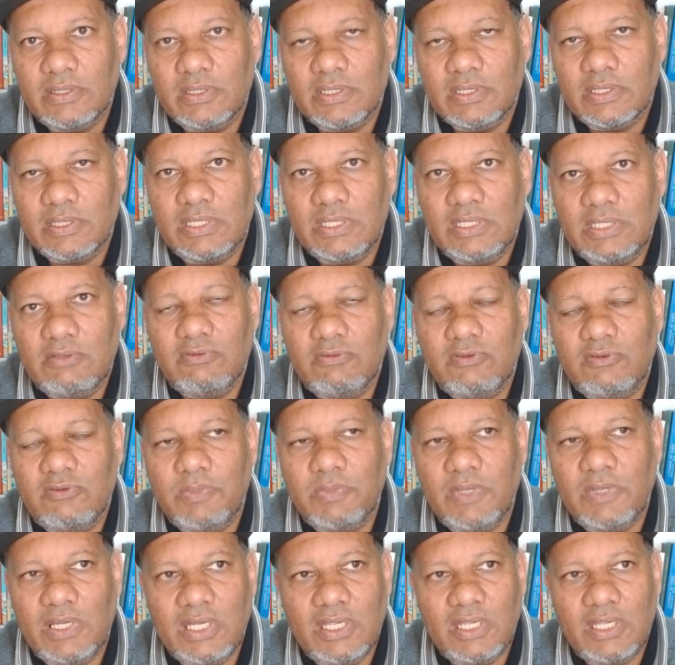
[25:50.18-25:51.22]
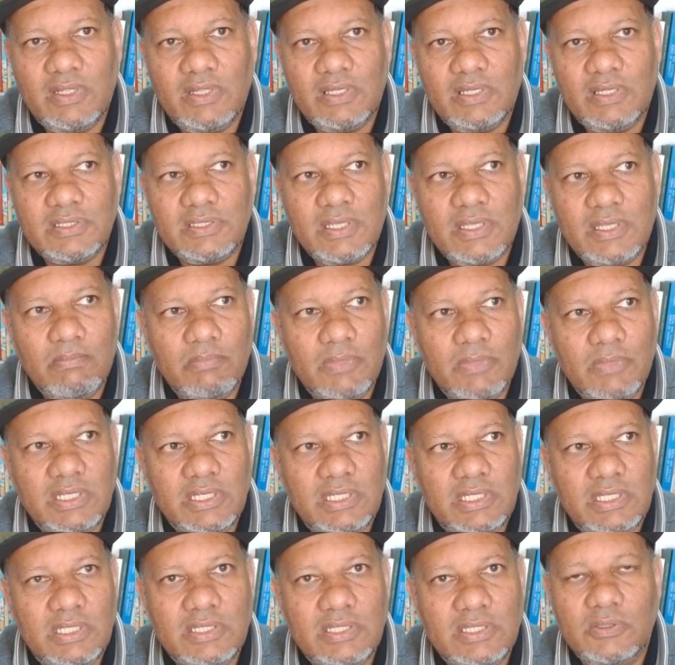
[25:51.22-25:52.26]
If you believe that somebody
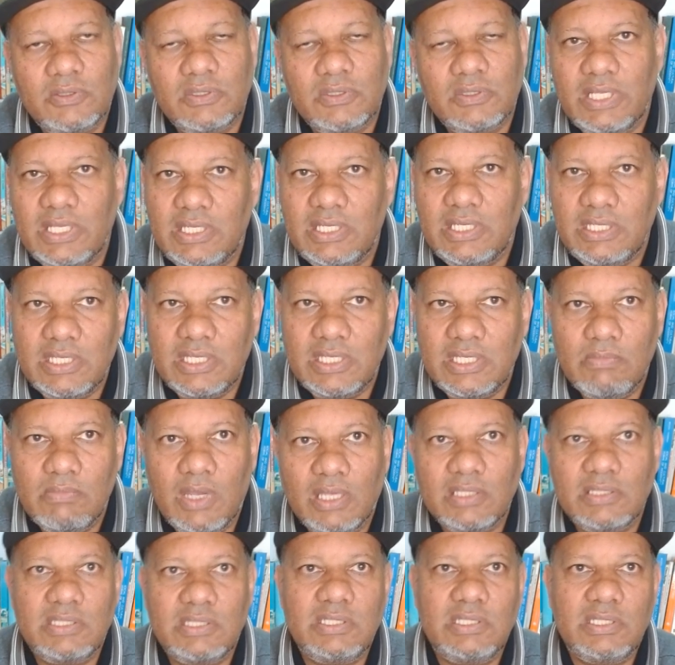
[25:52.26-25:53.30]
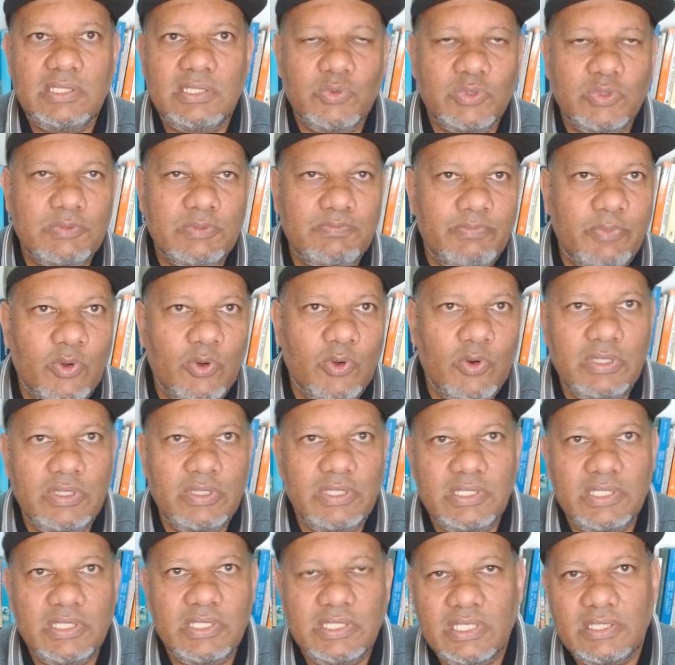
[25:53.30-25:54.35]
is already a Mahdi, he was born in the
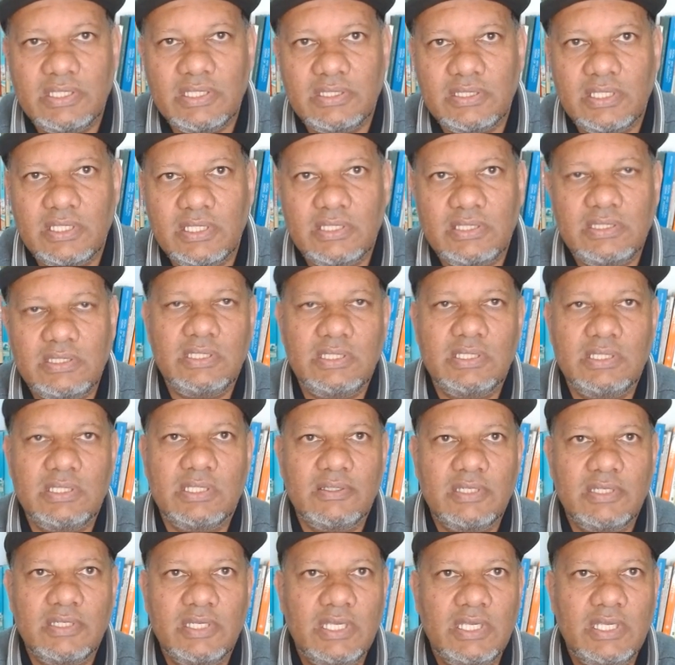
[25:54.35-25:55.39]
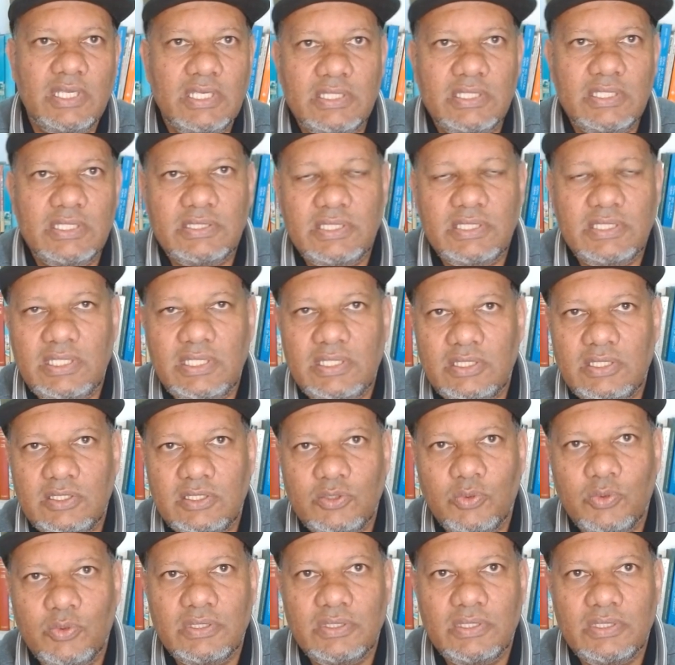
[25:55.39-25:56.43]
year 30, uh,
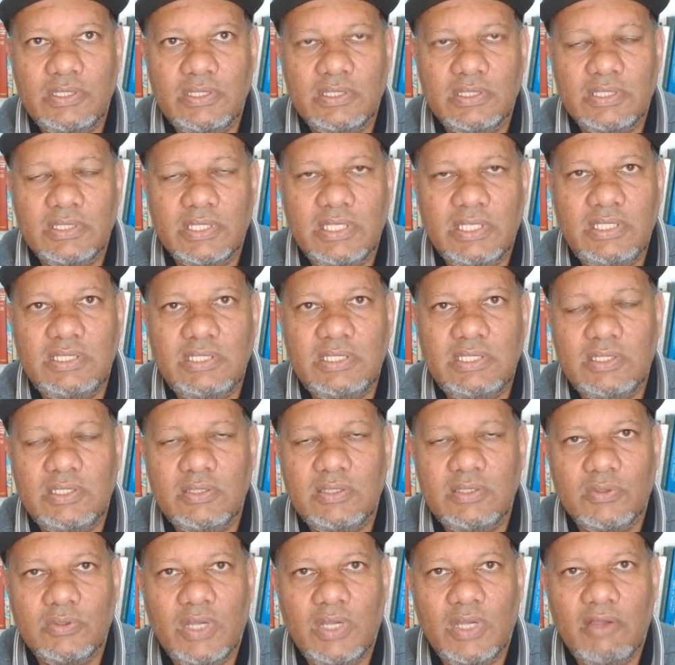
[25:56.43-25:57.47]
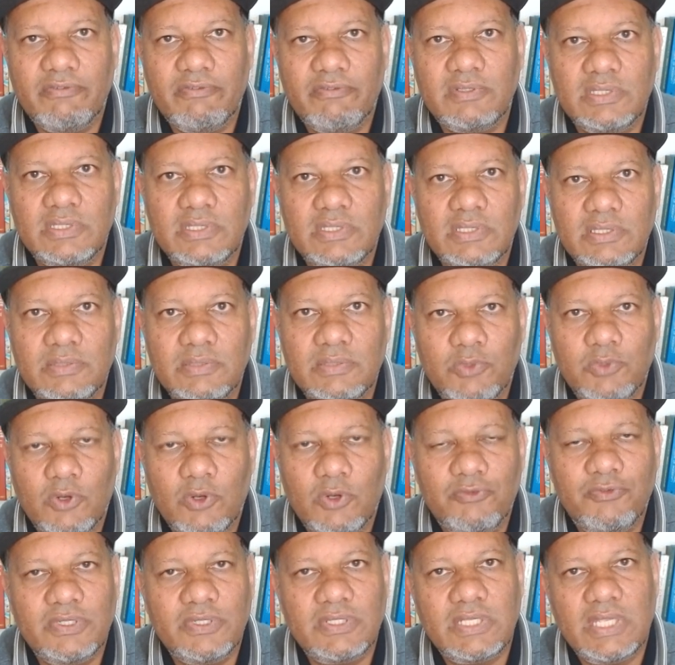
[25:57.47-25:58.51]
280 or after the
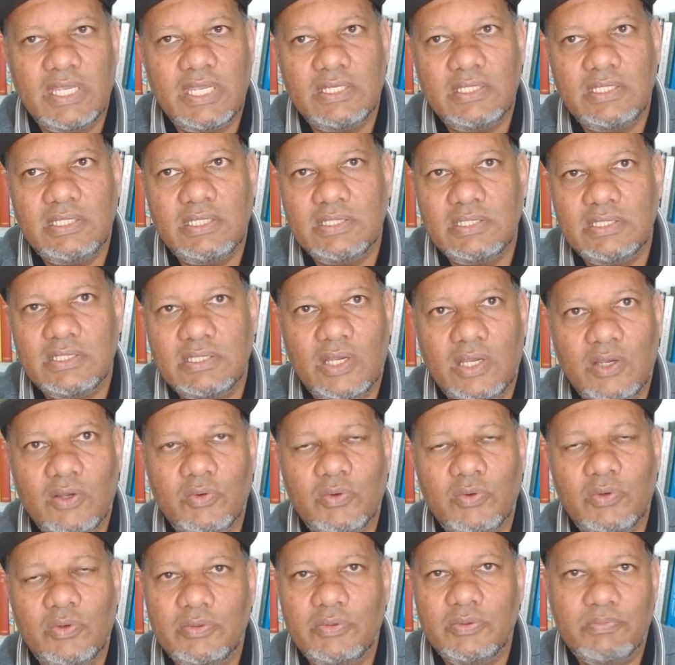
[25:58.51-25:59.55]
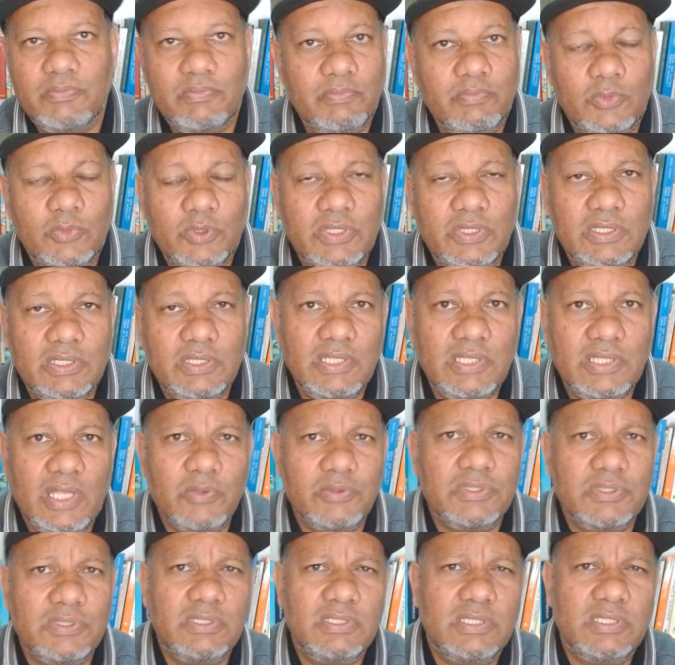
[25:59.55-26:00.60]
Prophet, and he's now more than a
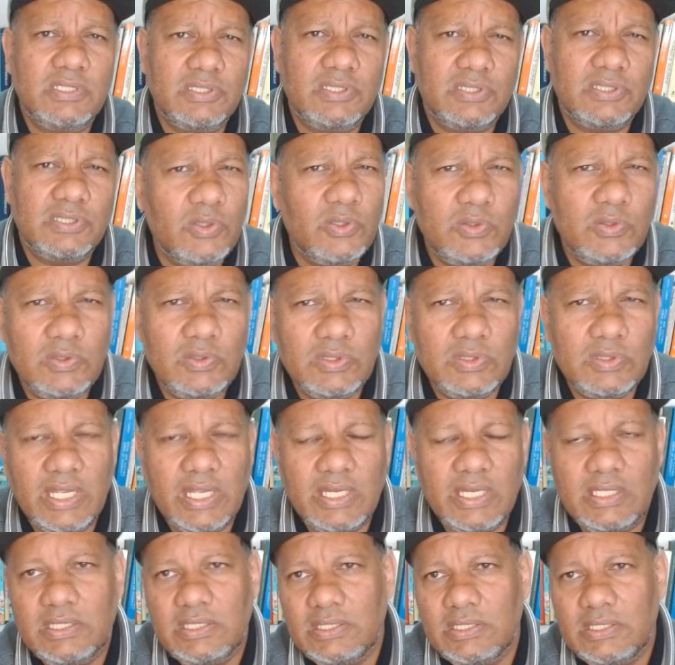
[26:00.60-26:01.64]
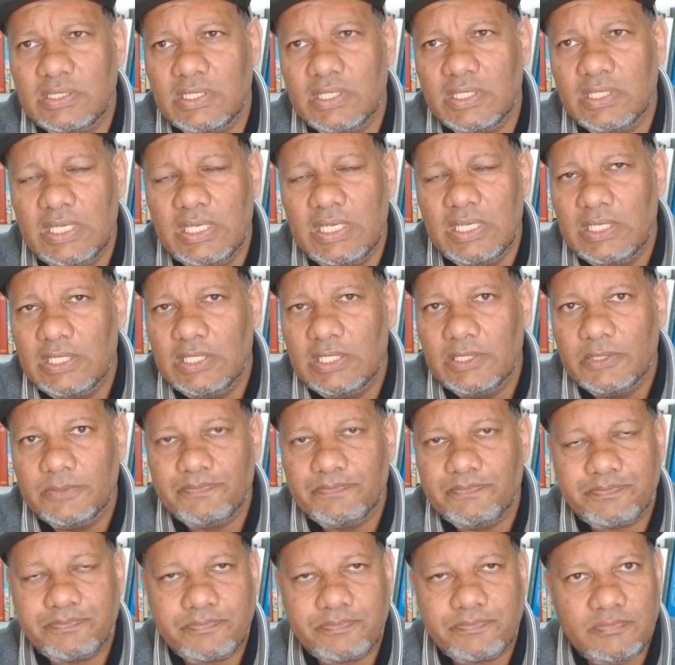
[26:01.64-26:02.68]
thousand years old, and he's,
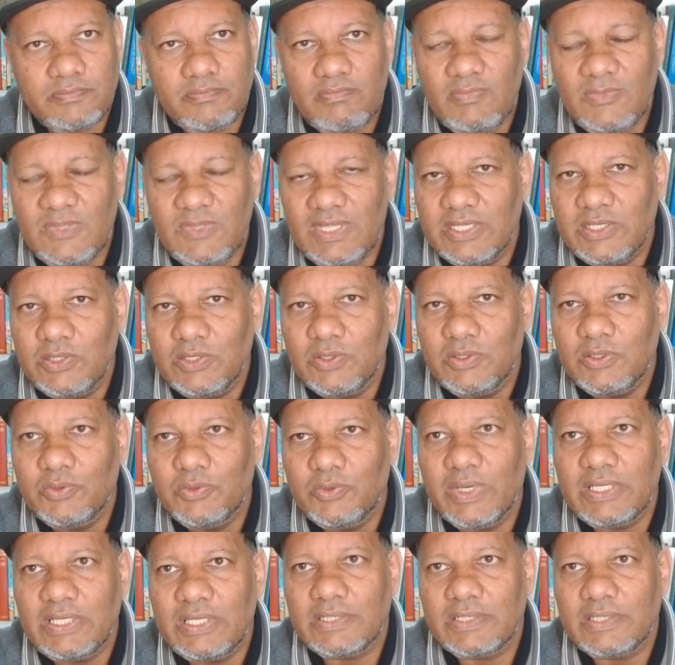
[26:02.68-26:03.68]
you know what,